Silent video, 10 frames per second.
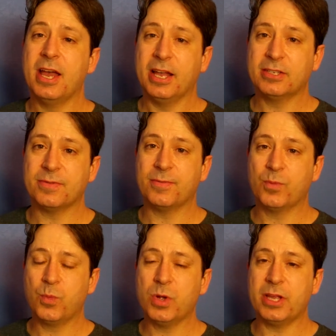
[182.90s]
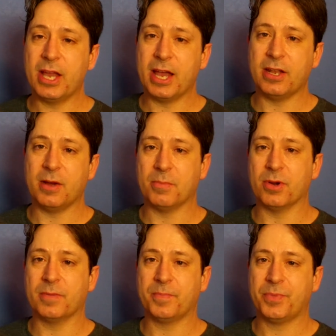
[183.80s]
it's a really high
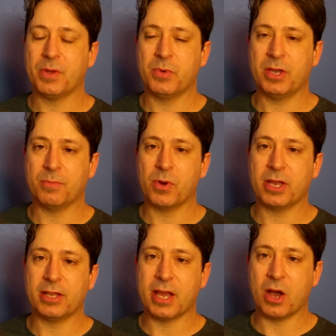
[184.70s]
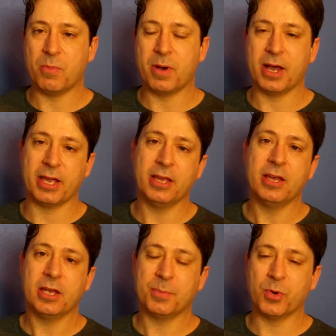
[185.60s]
number, and we can bring it down by
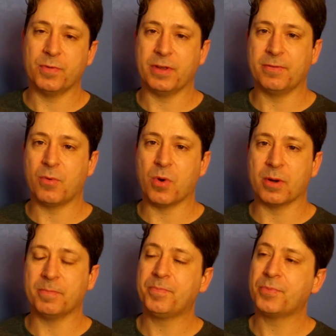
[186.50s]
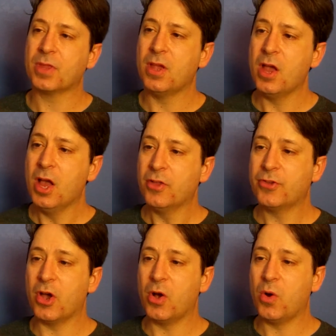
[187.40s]
improving form.
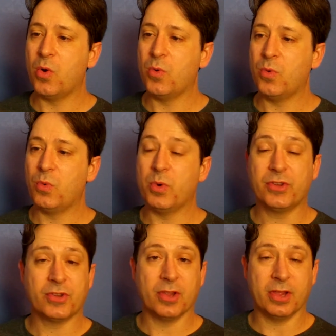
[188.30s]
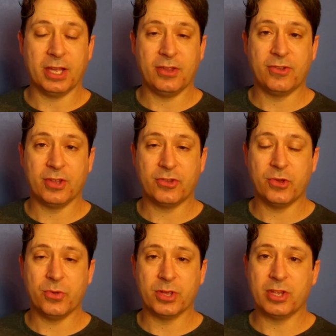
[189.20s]
So, which leads
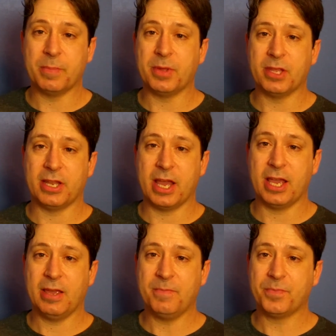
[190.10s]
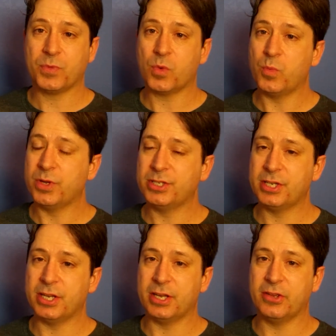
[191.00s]
into the tip of the day, which
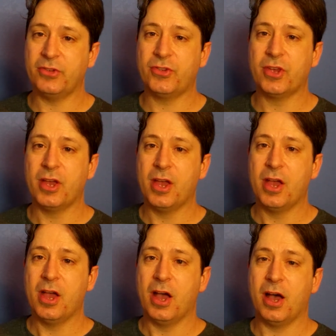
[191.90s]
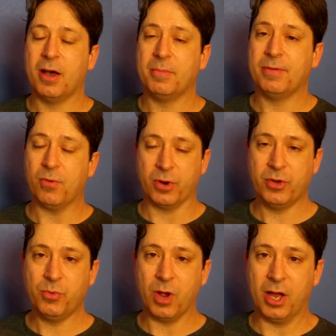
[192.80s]
is before
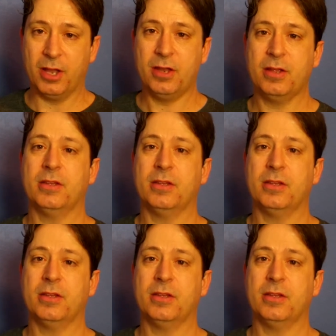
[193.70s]
you run,